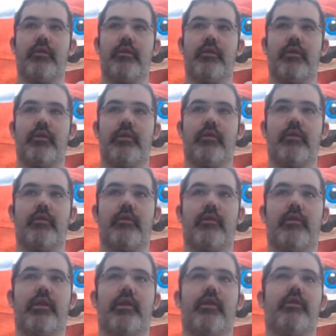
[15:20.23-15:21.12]
Doesn't.
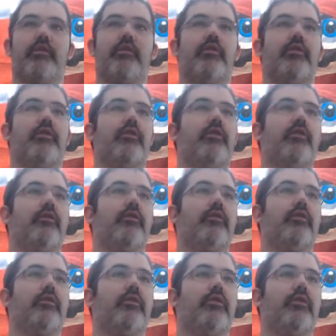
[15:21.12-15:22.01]
Okay, let's
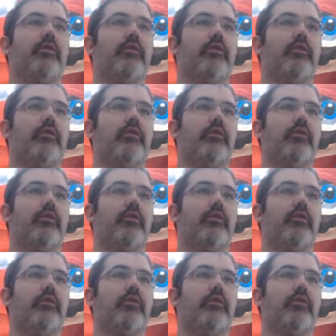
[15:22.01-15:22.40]
search.